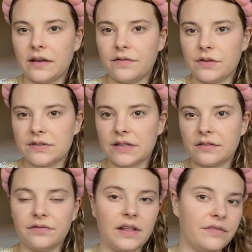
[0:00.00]
of using the
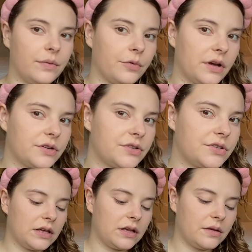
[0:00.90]
fluffy brush.
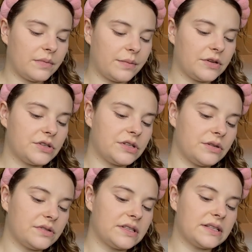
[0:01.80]
Maybe just
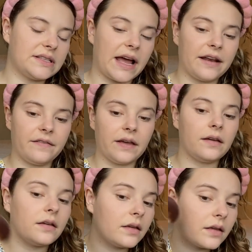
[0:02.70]
use the side of it.
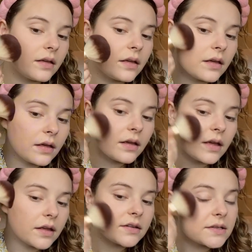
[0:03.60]

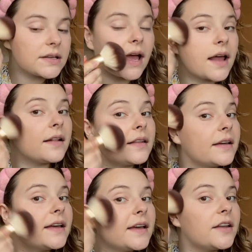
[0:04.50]
And just add a
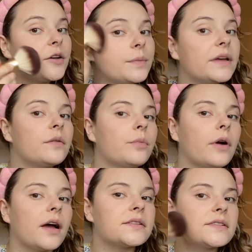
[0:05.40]
little bit of
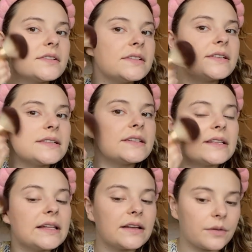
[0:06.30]
bronze. Just a
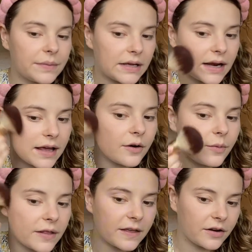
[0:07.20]
little bit. I don't
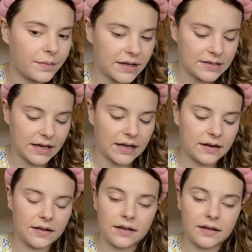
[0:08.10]
want there to be a ton.